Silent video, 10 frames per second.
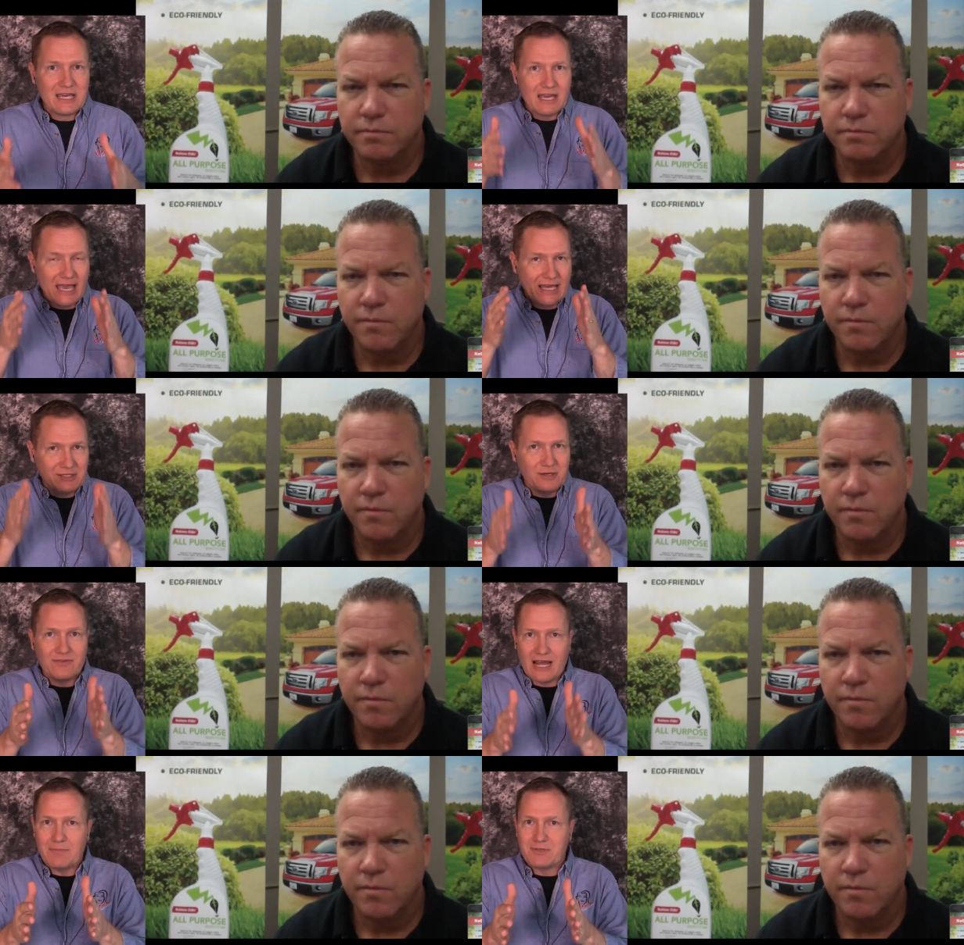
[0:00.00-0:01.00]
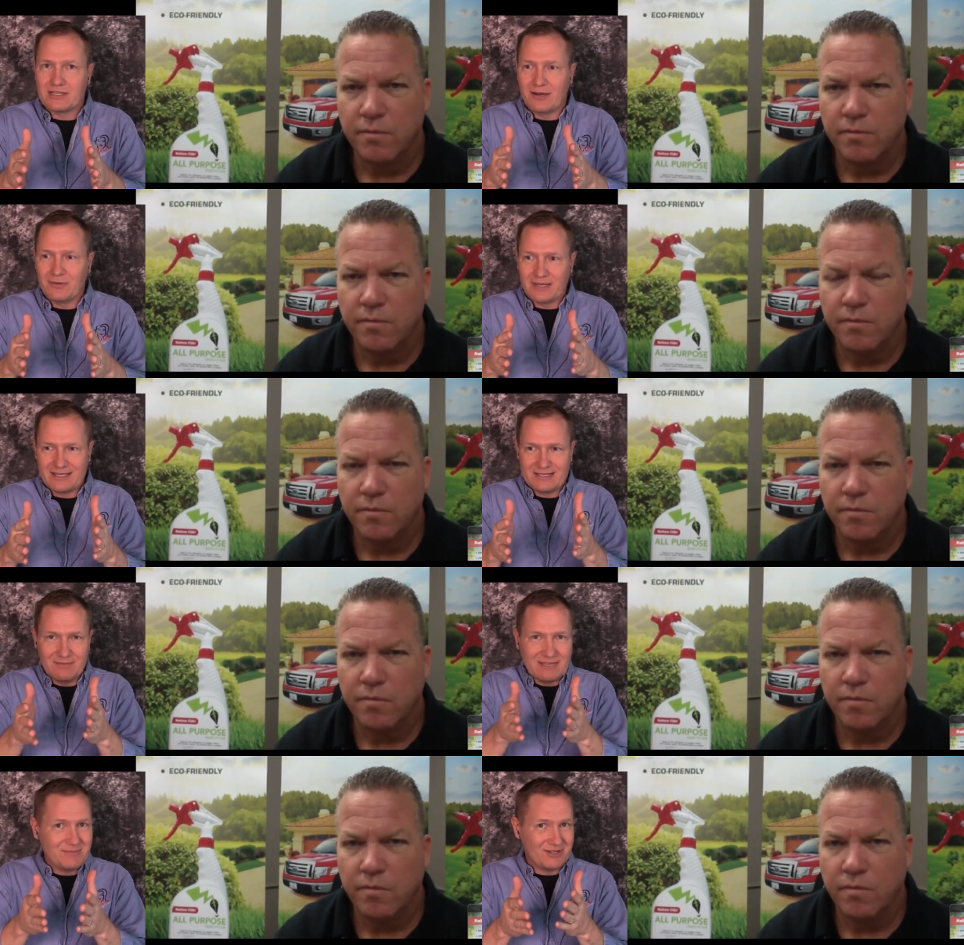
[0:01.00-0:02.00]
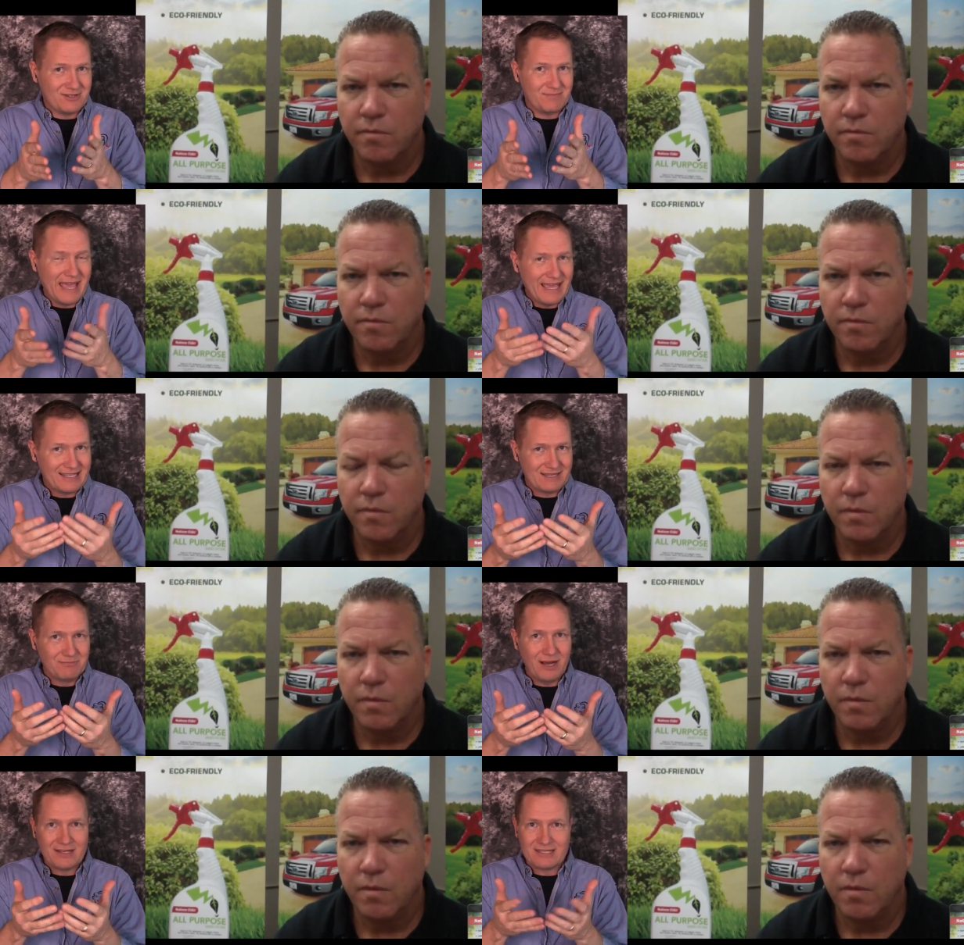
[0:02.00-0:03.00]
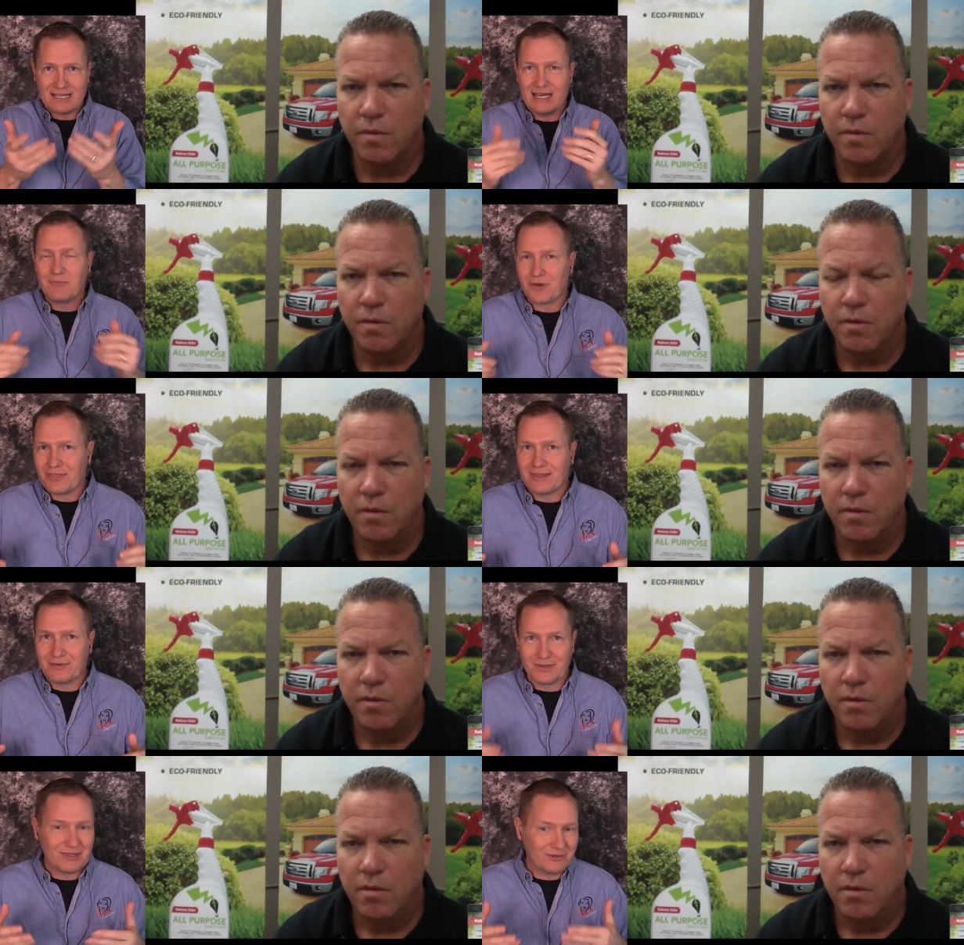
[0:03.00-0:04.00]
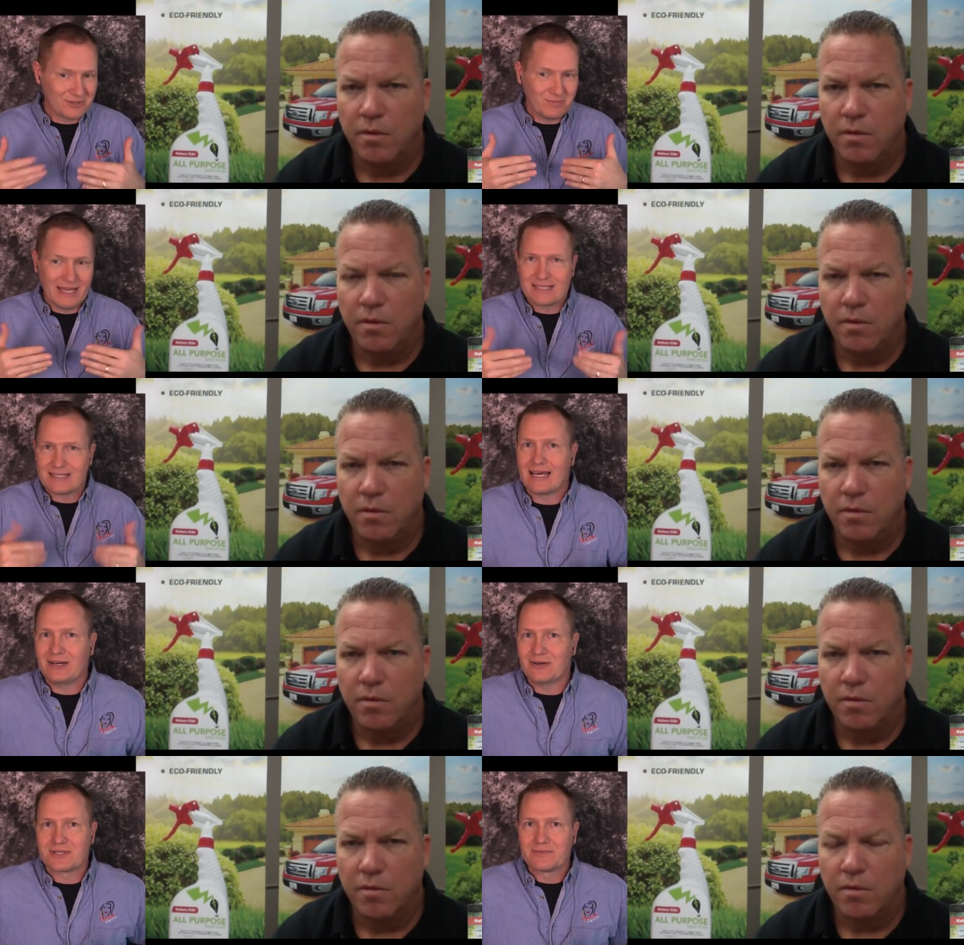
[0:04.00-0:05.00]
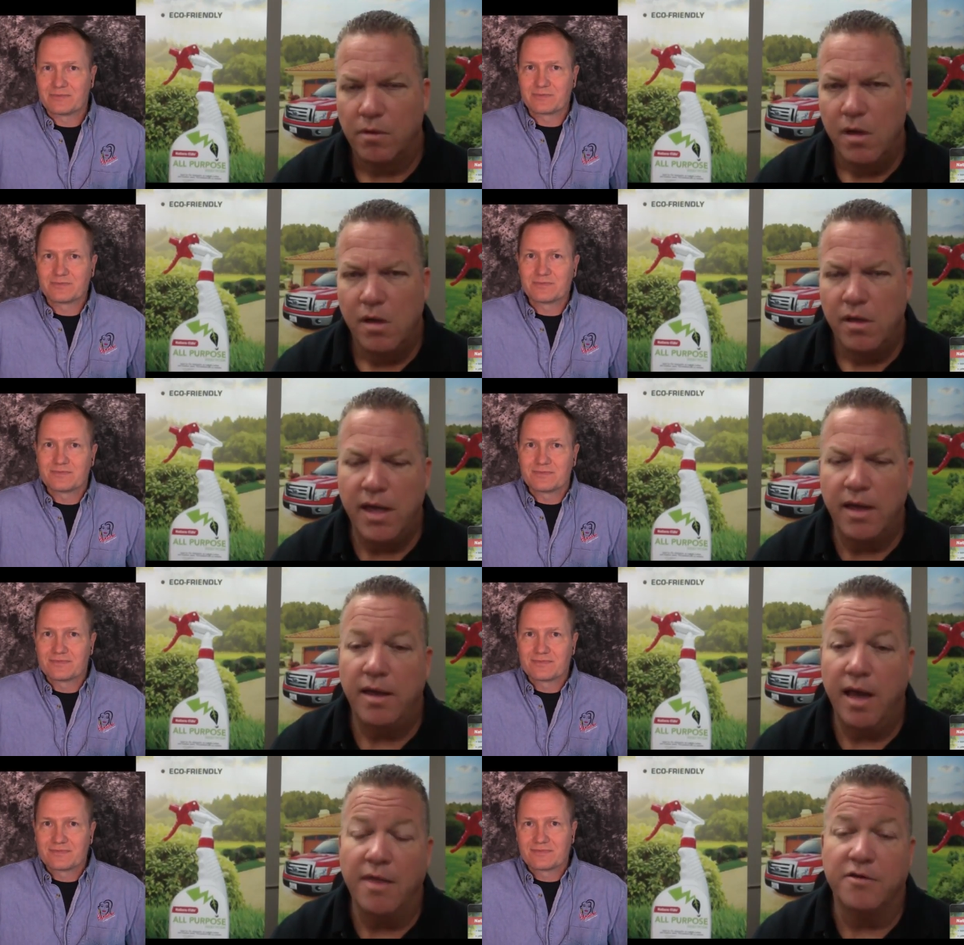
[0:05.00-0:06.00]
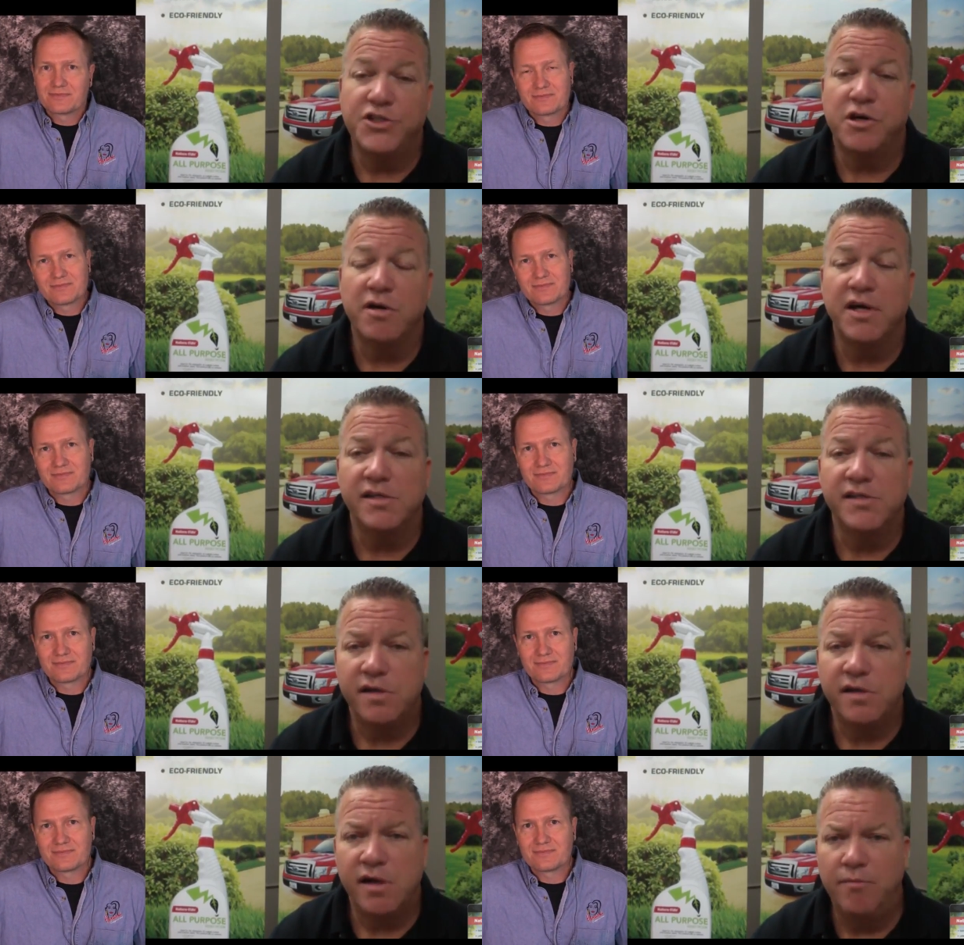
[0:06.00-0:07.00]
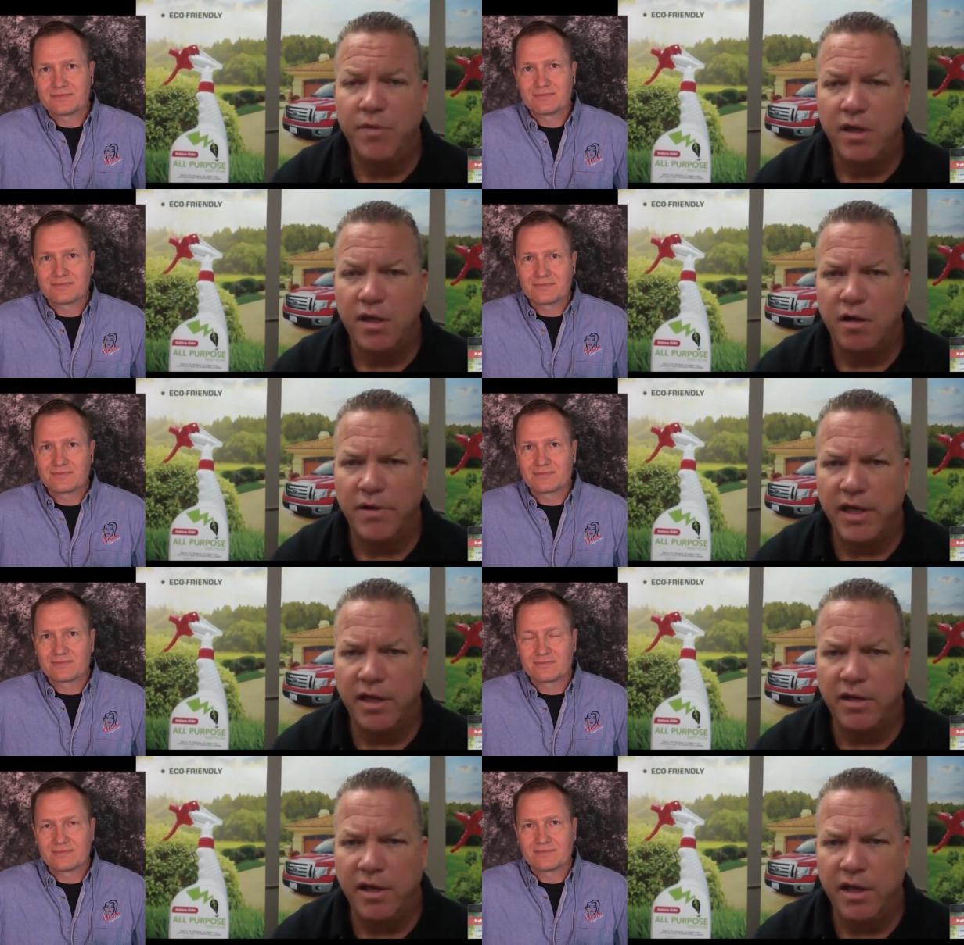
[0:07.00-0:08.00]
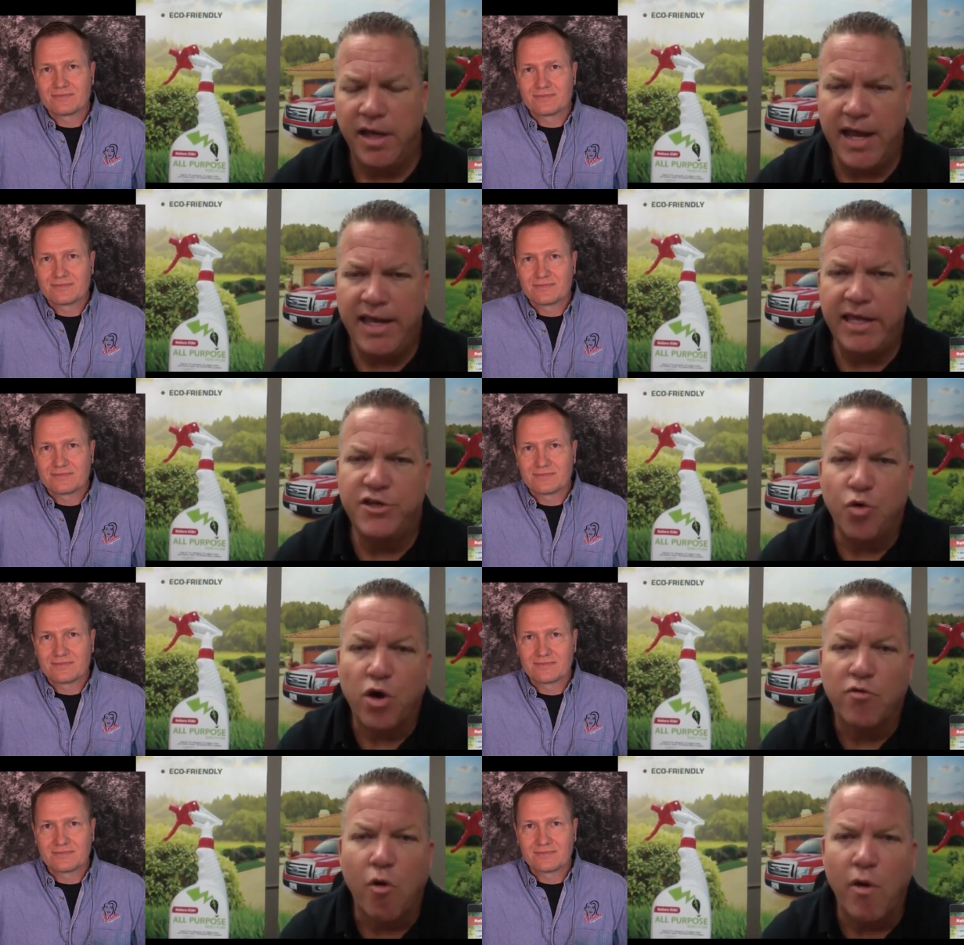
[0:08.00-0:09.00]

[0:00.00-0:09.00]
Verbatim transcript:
Speaker 1: And you have an option now because sometimes there's pests and bugs that come with with those plants in the house.
Speaker 2: Yeah, yeah, there sure is. Um, you know, in in any indoor